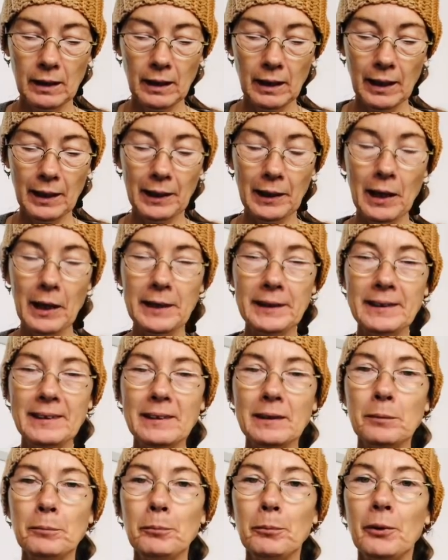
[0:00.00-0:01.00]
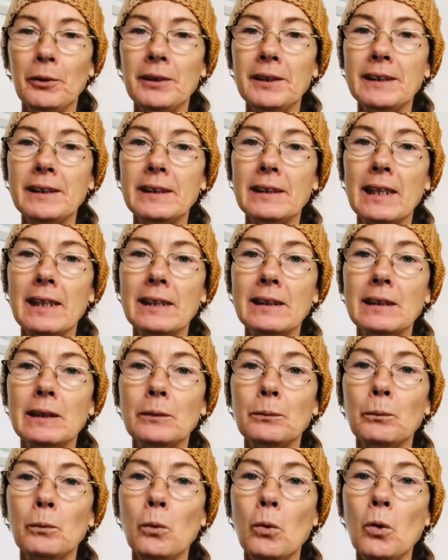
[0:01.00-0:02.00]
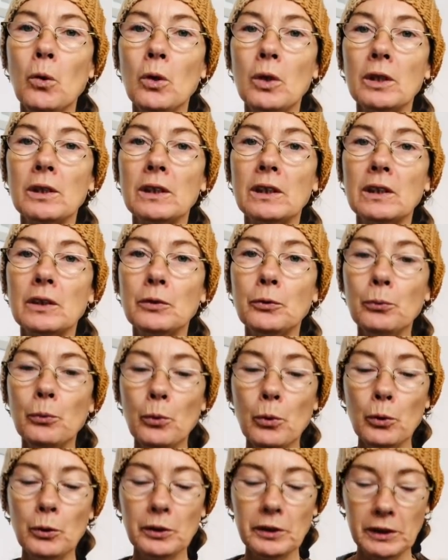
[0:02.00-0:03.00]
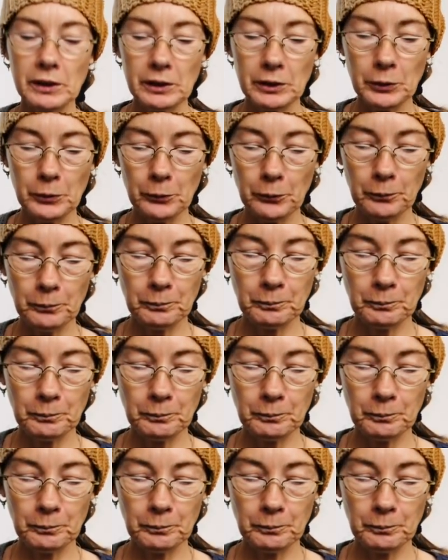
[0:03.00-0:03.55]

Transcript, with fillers: a light priestess walks towards you.